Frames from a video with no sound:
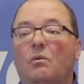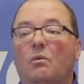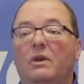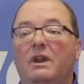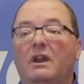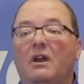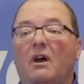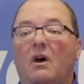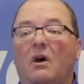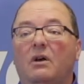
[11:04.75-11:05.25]

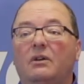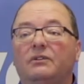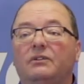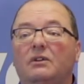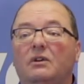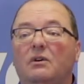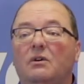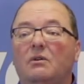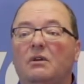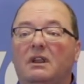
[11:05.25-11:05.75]
we
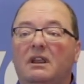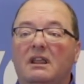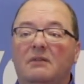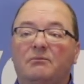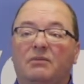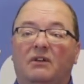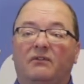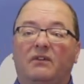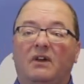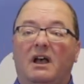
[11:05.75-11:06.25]
also can
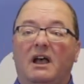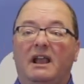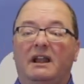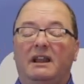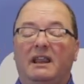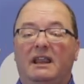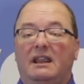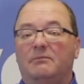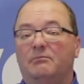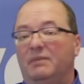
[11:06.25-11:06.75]
provide
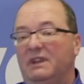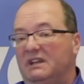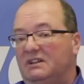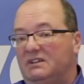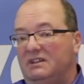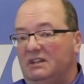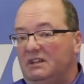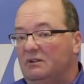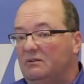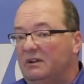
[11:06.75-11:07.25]
a
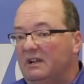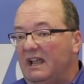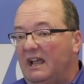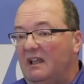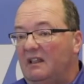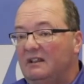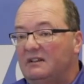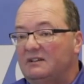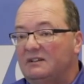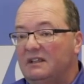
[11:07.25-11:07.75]
BTU
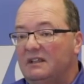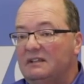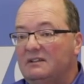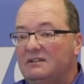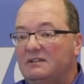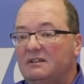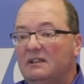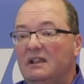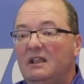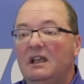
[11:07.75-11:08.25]

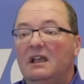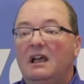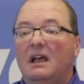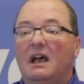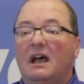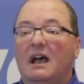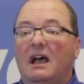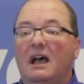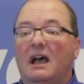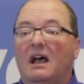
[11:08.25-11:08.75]
analysis
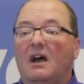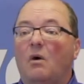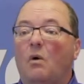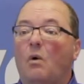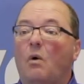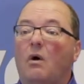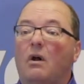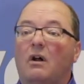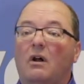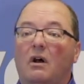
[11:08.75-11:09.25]

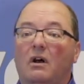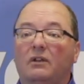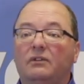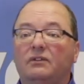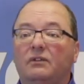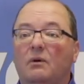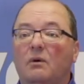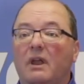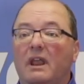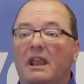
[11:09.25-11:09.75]
or
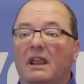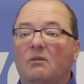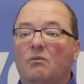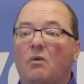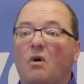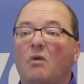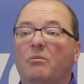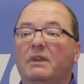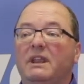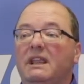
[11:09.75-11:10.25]
also a
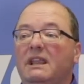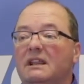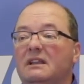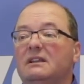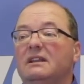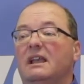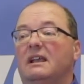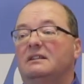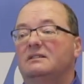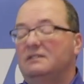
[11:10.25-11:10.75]
Wobbe
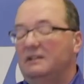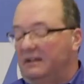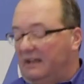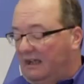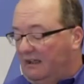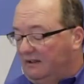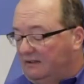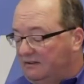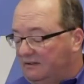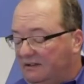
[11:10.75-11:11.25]
index
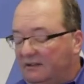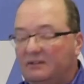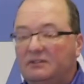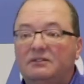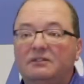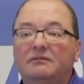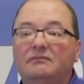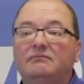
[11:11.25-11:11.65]
analysis.